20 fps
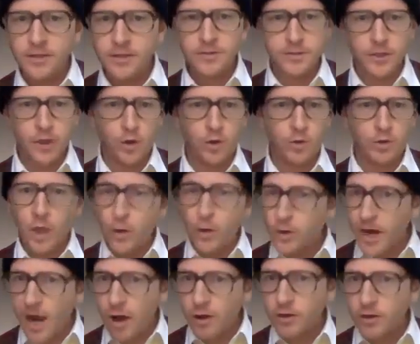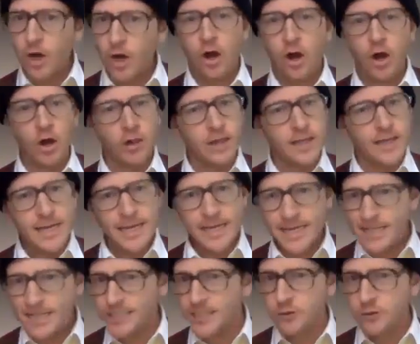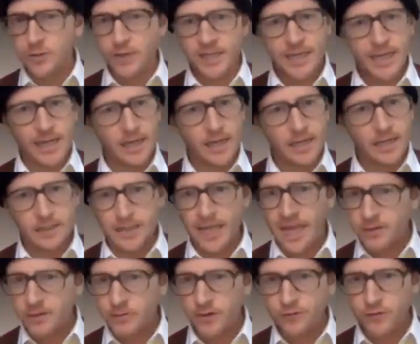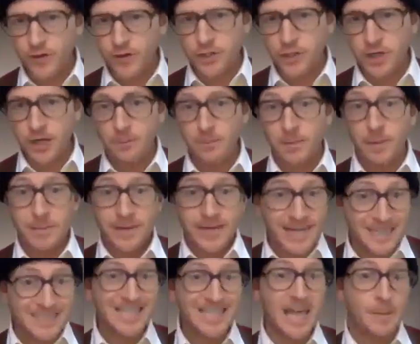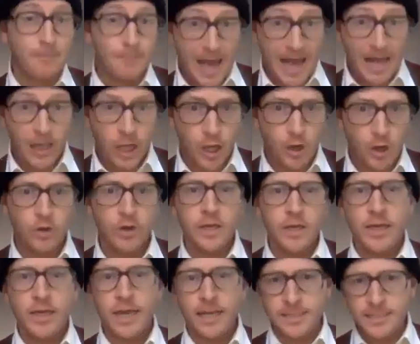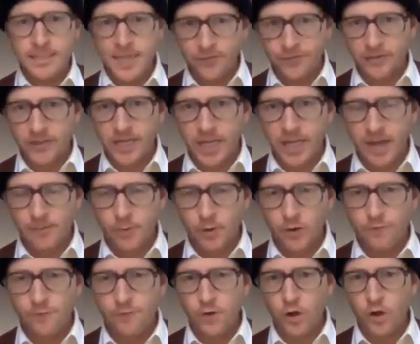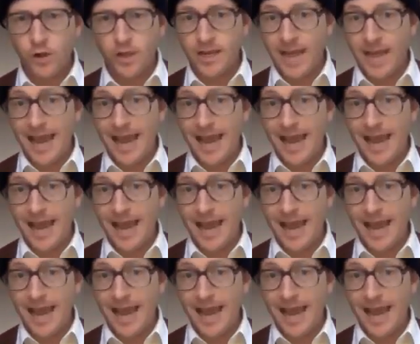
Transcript: So lower alcohol, easy drinking, light and refreshing. But because of that mallow, it's definitely a lot more full.